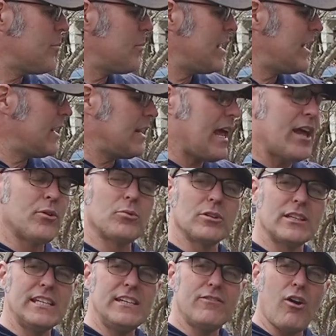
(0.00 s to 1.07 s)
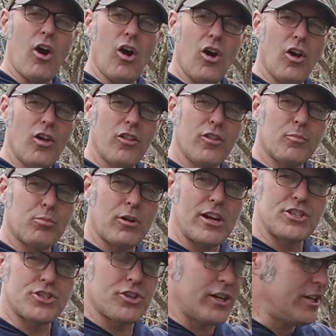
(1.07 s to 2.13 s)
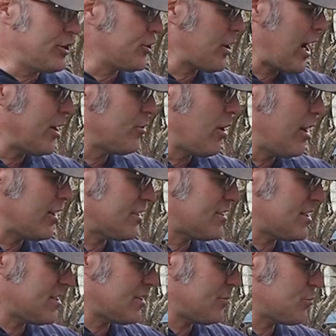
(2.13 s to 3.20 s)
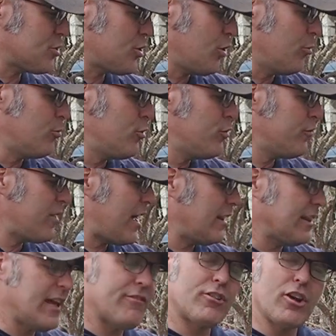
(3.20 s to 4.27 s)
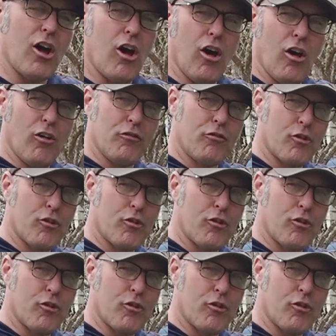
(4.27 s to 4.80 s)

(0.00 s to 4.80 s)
a minute and relieve all the pressure in your hydraulic system. So move that lever to all